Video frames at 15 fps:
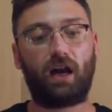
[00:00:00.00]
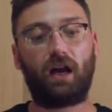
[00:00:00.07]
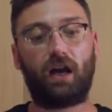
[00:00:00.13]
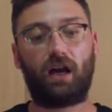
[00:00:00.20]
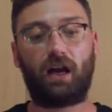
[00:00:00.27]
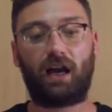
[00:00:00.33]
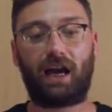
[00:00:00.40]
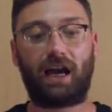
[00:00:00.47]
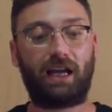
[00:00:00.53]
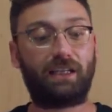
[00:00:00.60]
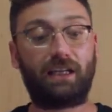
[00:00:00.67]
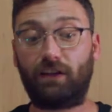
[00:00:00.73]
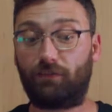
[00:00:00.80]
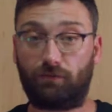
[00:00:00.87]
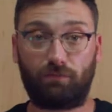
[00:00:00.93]

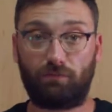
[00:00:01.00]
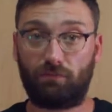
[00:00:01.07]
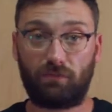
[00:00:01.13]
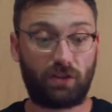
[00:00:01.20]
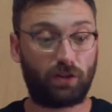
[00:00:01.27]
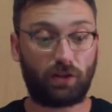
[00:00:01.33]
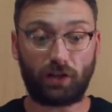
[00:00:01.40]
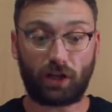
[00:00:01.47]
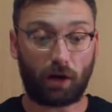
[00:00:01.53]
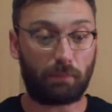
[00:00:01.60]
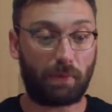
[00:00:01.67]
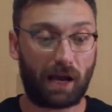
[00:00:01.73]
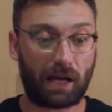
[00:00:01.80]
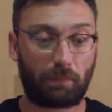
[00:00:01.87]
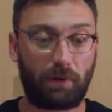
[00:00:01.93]
And if you can
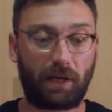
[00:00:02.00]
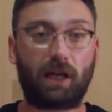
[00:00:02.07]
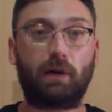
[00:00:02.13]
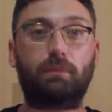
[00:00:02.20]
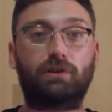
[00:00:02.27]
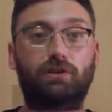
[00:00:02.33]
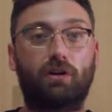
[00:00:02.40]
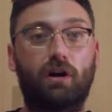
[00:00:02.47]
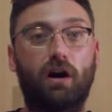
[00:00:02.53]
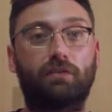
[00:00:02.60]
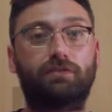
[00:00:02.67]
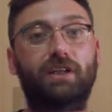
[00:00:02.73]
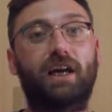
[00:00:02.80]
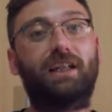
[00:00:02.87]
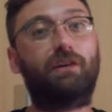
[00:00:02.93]
come back, pick up a
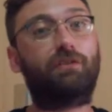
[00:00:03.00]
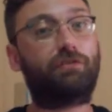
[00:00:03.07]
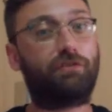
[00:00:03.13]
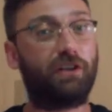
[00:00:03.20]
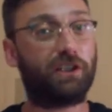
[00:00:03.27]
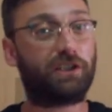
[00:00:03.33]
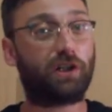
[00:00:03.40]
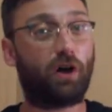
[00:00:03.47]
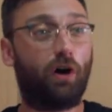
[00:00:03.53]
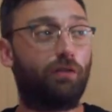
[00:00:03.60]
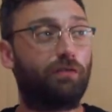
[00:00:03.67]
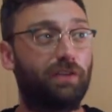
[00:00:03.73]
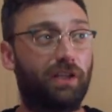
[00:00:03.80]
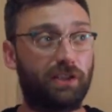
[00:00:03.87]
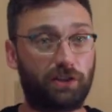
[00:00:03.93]
draft, and then finish it
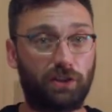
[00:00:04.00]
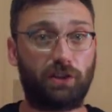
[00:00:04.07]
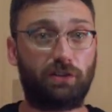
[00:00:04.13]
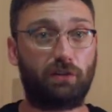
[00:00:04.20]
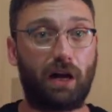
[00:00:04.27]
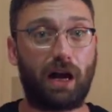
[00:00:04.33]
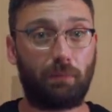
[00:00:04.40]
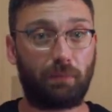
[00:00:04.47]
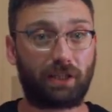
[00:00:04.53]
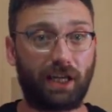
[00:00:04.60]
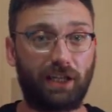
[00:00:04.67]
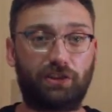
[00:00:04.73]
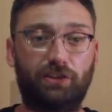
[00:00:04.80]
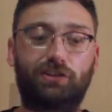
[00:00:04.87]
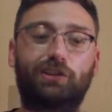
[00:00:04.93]
off and then do your
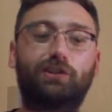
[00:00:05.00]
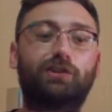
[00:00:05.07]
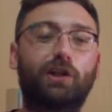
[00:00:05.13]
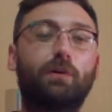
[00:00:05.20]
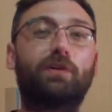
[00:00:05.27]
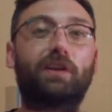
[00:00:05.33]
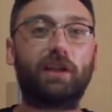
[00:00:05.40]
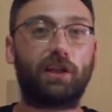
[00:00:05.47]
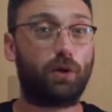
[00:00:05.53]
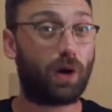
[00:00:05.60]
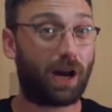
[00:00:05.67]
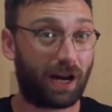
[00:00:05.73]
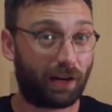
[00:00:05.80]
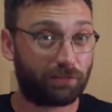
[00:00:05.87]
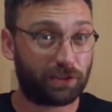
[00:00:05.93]
application. So don't think
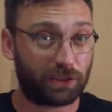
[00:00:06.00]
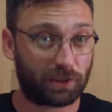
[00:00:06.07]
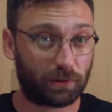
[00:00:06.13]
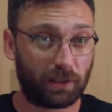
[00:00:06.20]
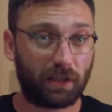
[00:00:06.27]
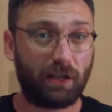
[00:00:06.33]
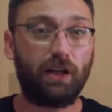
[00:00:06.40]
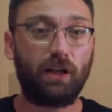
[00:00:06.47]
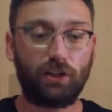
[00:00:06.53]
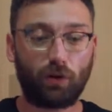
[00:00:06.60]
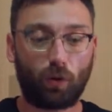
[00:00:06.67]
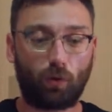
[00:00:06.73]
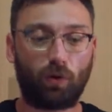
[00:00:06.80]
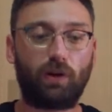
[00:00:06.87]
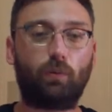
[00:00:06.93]
you have to do it
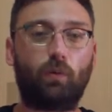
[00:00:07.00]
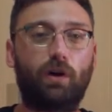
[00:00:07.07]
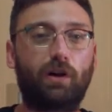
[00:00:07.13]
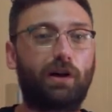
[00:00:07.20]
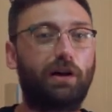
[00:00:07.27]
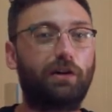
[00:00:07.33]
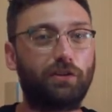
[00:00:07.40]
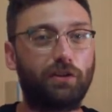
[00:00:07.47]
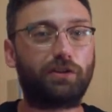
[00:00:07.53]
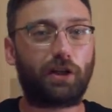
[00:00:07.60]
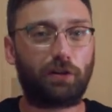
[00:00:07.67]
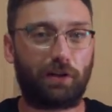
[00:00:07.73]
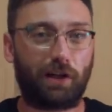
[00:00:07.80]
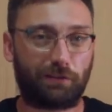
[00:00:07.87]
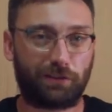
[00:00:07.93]
all in one go. You
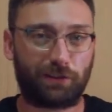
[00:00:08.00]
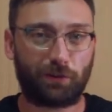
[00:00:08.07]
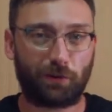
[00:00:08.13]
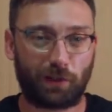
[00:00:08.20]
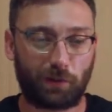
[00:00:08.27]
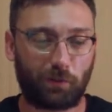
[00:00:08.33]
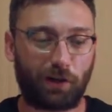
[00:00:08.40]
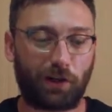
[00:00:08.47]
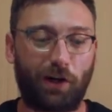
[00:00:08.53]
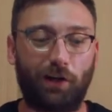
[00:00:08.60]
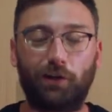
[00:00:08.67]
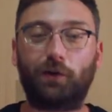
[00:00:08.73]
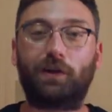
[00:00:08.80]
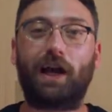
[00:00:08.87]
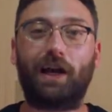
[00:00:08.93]
don't have to do it all in one go.
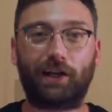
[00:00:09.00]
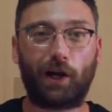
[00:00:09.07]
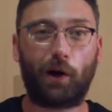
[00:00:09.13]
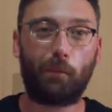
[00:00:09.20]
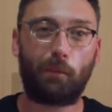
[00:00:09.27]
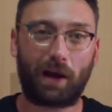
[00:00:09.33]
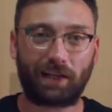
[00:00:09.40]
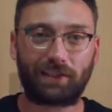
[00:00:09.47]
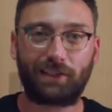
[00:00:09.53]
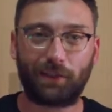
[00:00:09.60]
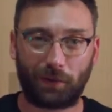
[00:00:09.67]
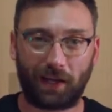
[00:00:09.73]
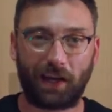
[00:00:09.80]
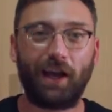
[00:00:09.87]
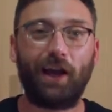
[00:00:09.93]
You can come back
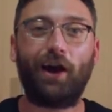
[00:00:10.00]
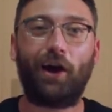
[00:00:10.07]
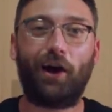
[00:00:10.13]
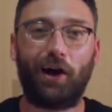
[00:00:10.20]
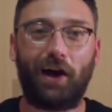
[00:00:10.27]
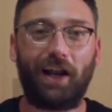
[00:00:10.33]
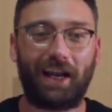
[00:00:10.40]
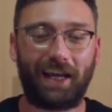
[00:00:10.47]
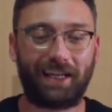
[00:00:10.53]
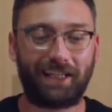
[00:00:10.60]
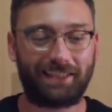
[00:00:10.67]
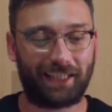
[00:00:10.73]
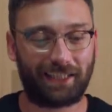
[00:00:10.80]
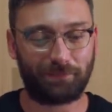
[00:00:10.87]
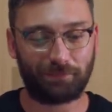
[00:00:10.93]
to it at a
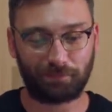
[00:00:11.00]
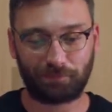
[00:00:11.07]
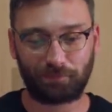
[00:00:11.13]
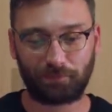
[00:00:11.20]
later date.